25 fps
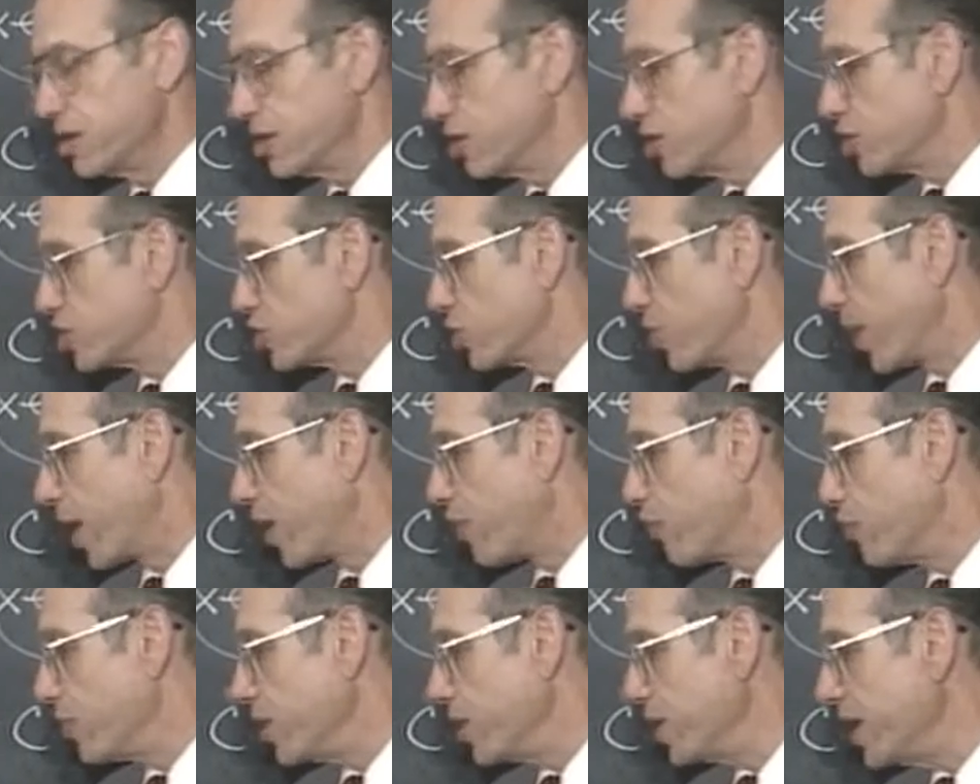So what I
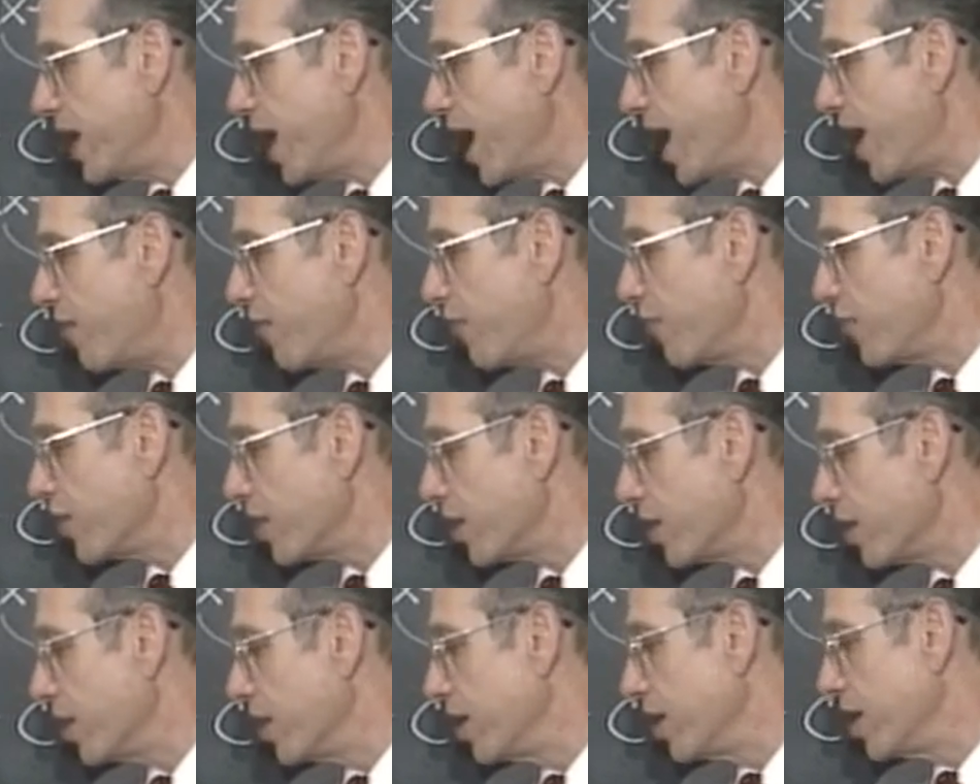really have
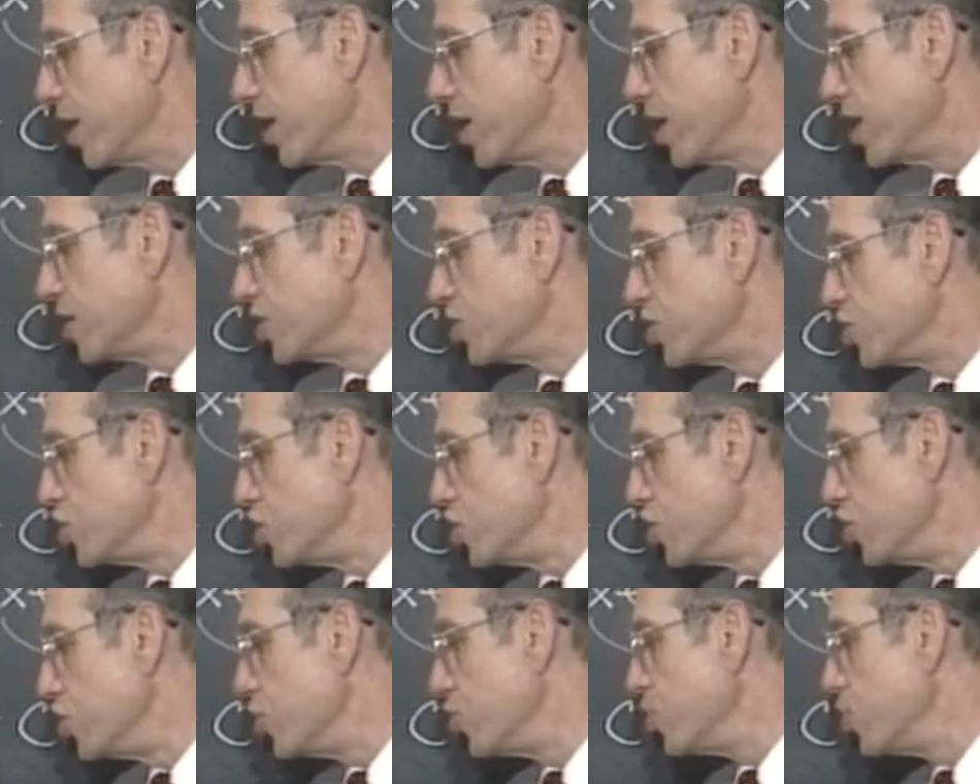here is
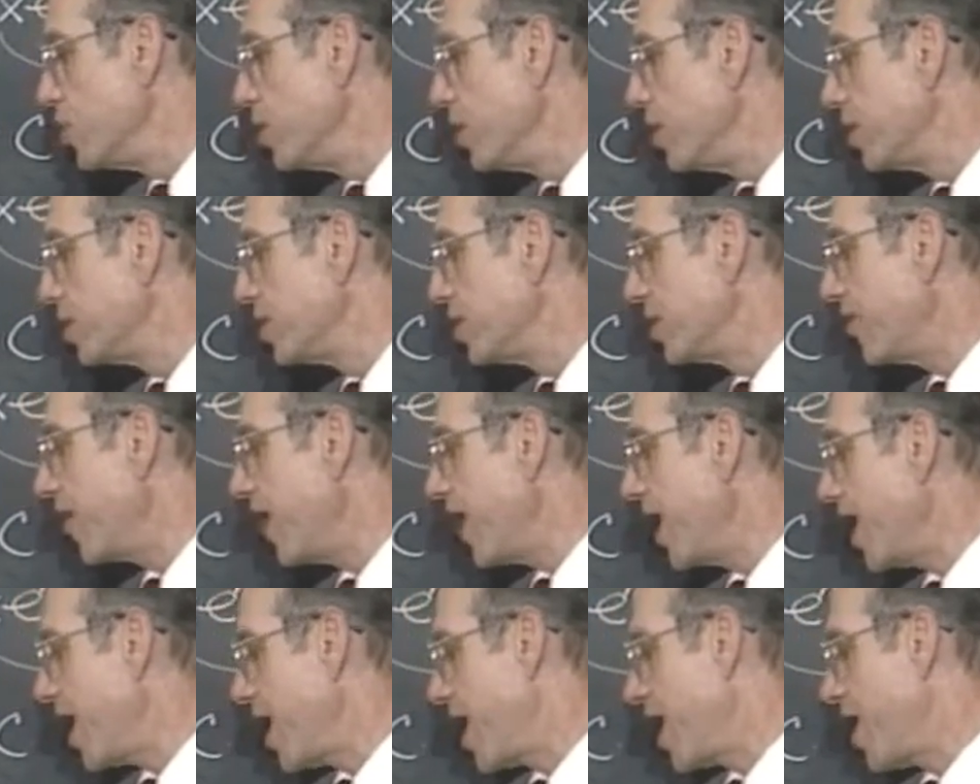u to the
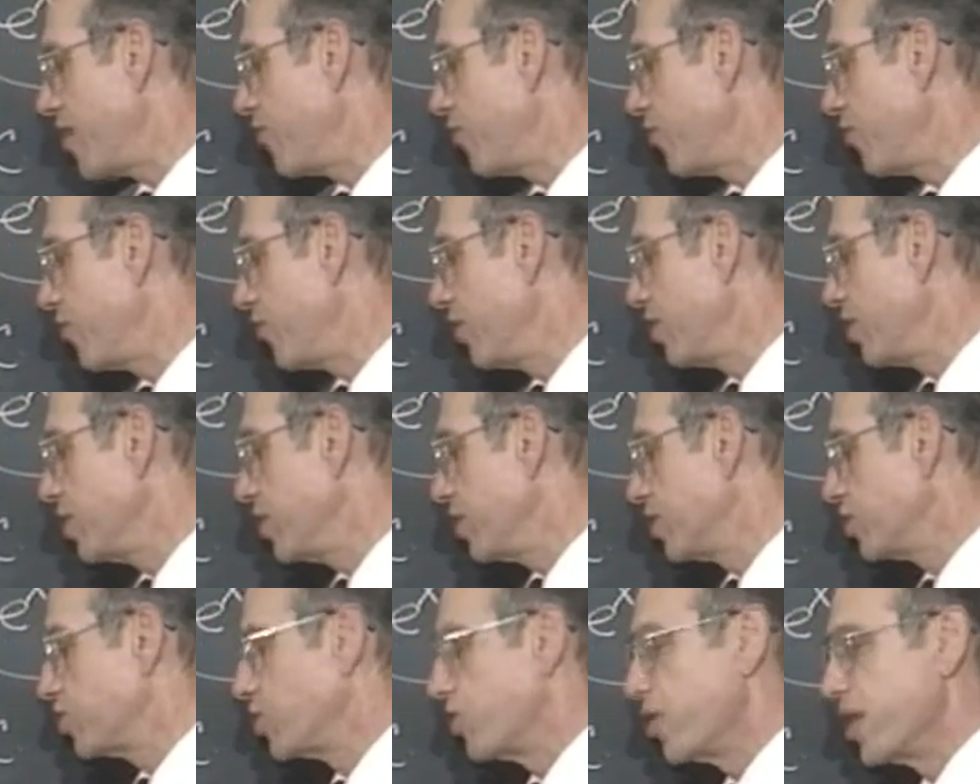1/2
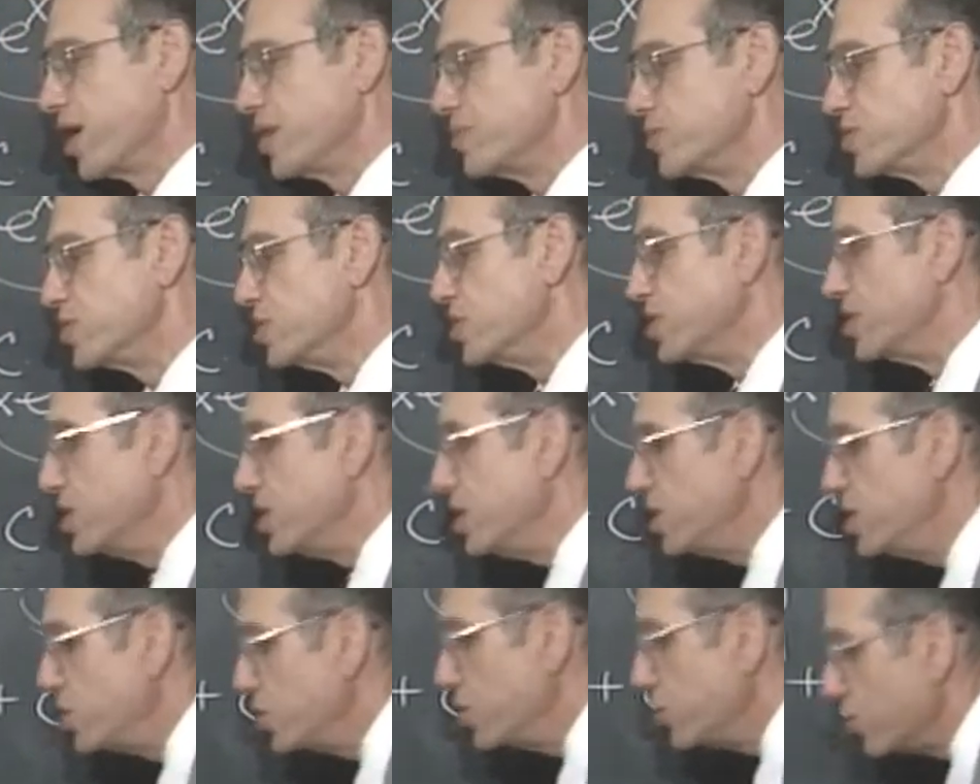times
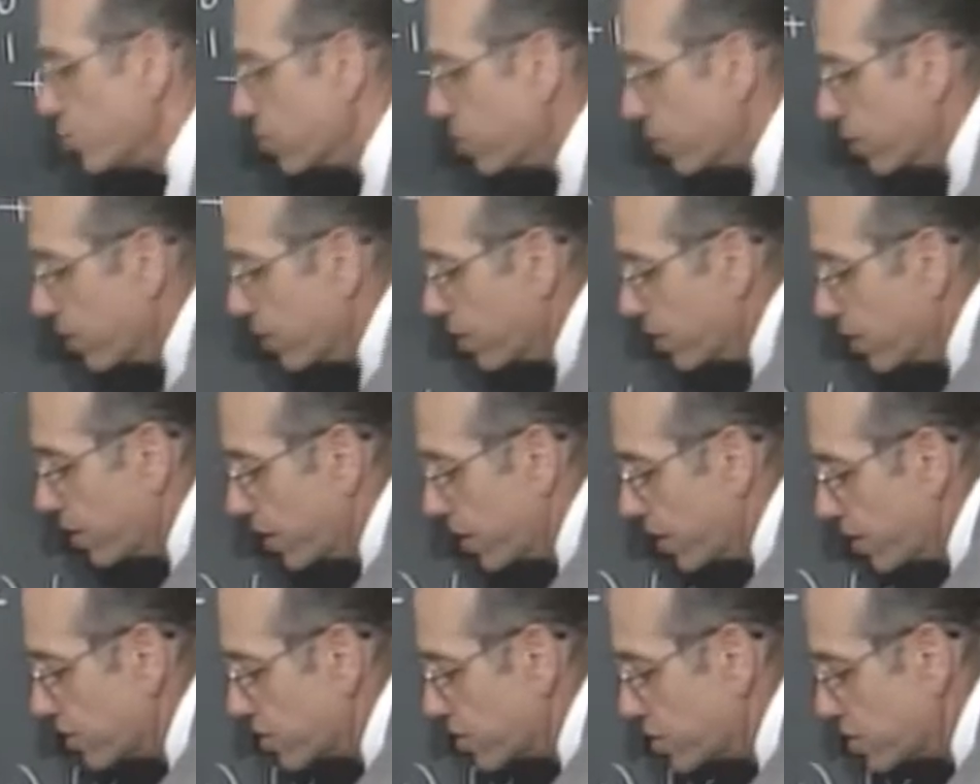du.
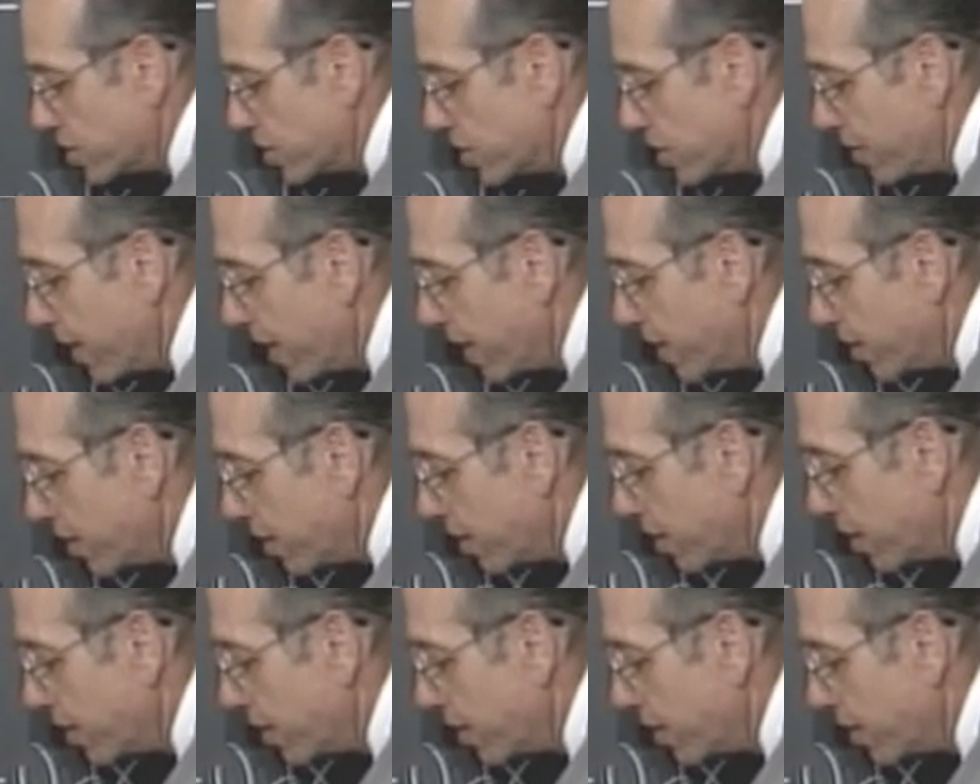Can you see that?